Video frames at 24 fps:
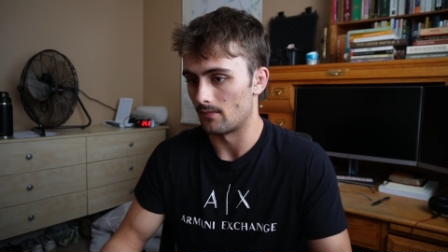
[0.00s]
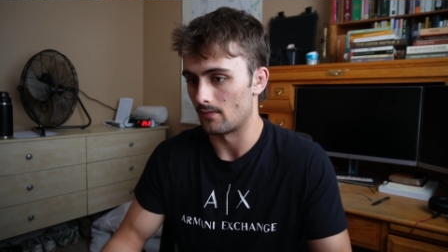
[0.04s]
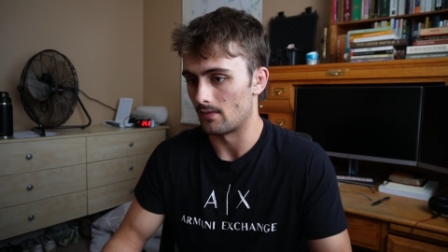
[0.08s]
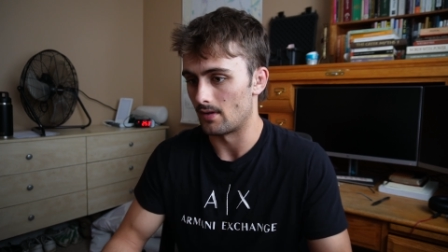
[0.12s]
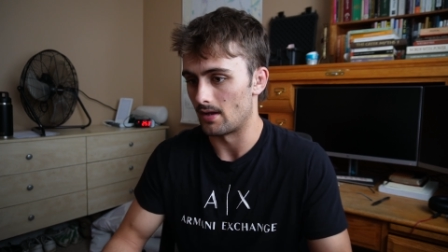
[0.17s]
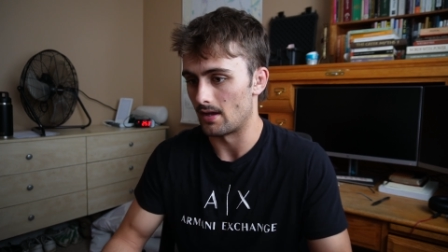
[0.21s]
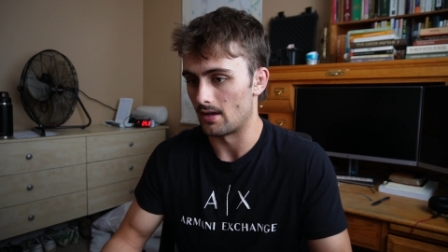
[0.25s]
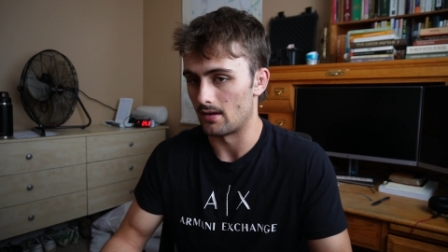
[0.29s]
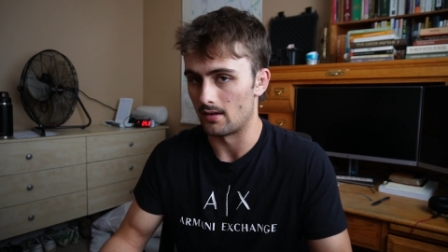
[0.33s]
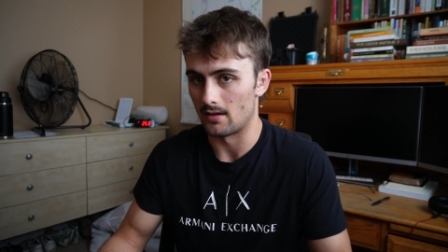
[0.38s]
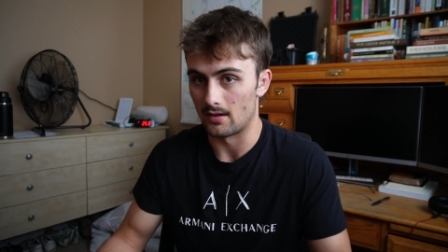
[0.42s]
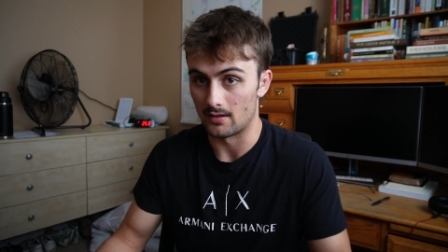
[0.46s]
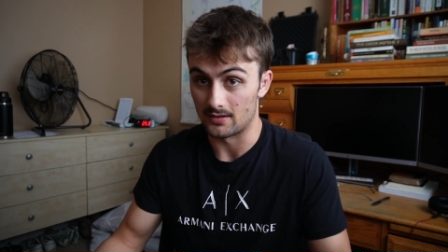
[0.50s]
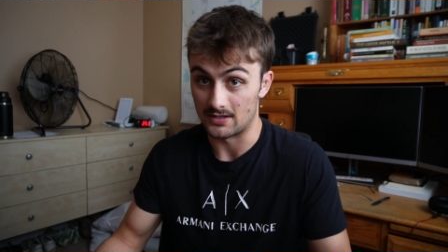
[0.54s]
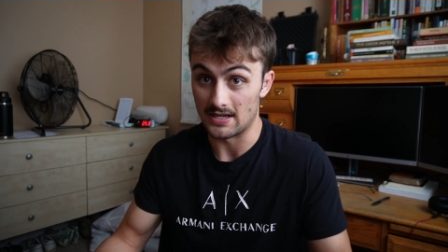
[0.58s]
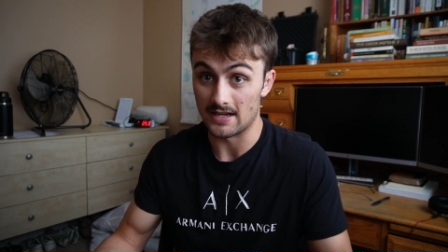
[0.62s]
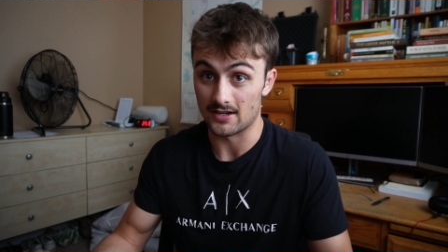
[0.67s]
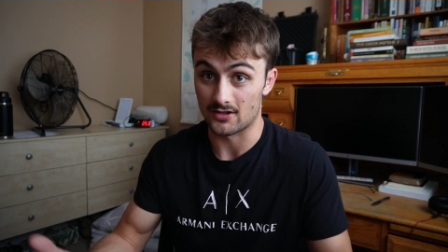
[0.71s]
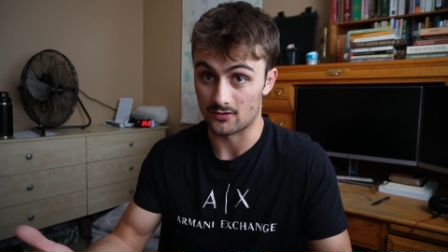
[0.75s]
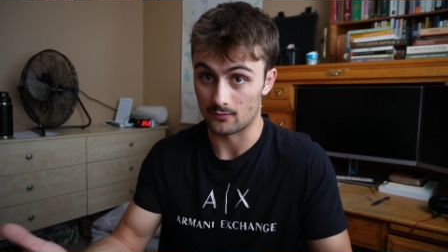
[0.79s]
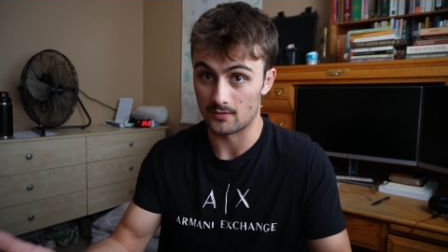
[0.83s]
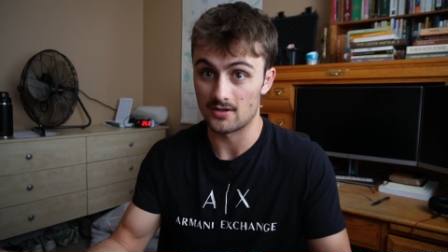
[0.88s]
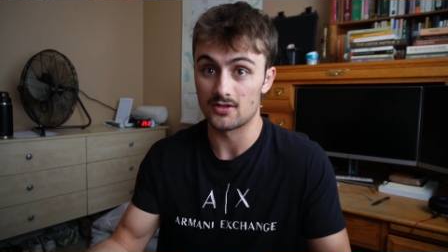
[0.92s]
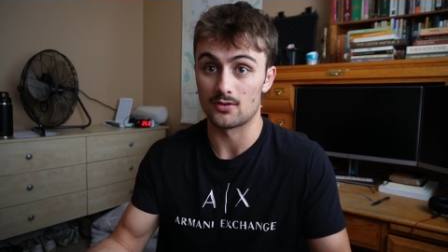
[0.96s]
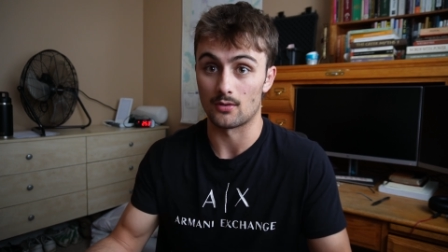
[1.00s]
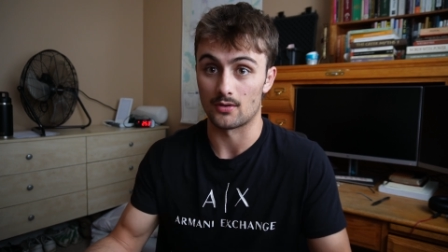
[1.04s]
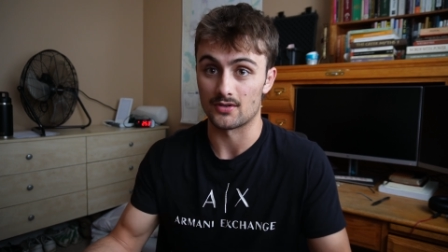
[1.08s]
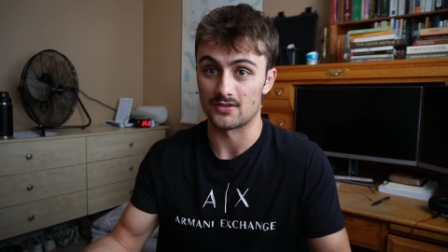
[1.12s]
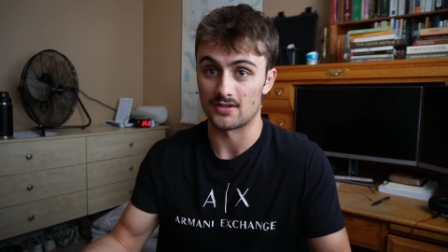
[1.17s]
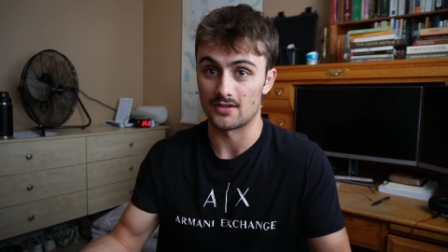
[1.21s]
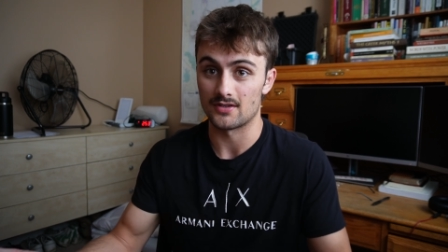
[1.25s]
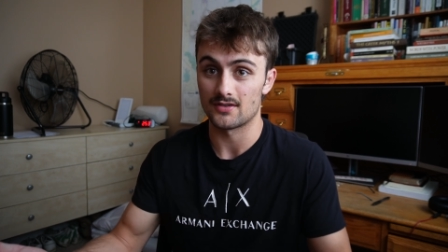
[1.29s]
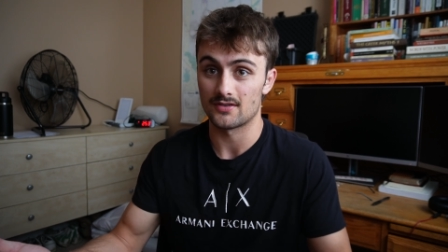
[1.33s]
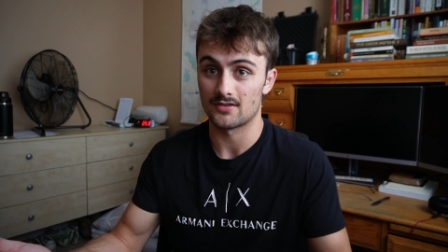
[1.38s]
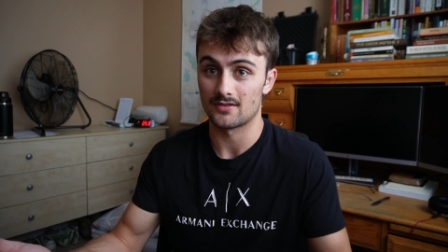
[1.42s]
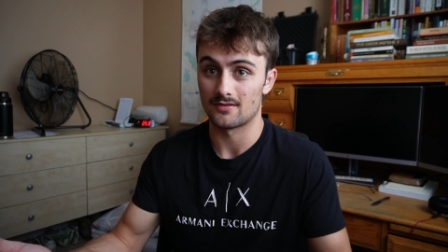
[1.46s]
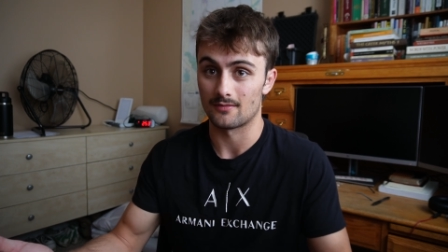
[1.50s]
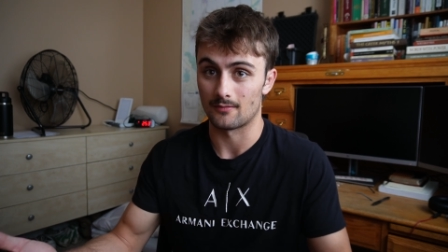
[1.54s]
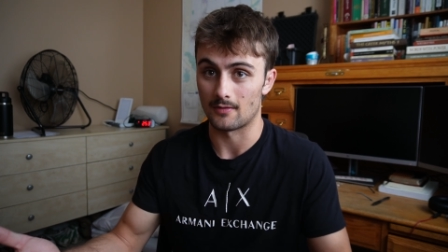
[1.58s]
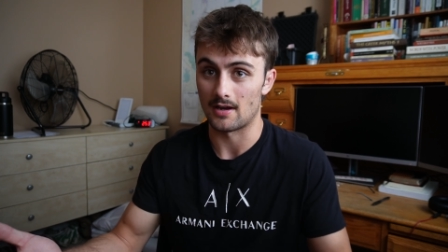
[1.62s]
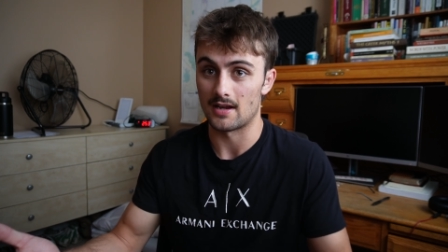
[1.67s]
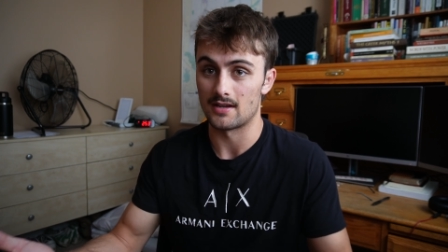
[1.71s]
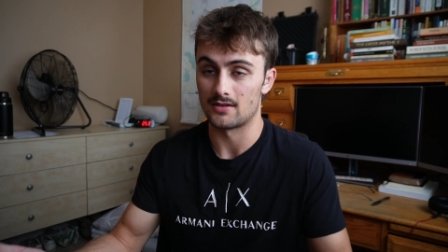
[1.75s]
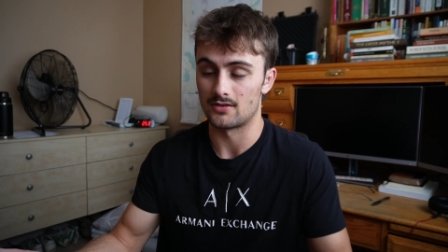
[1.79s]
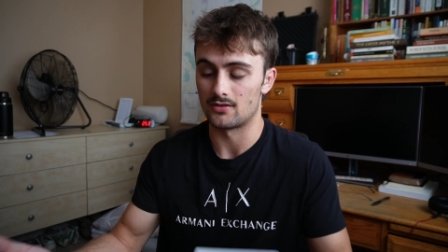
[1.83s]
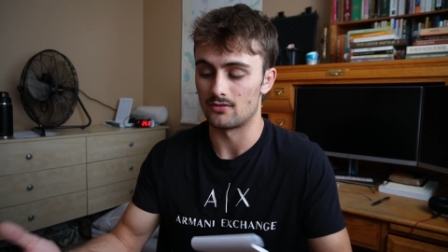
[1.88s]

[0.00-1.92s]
it takes resources, right,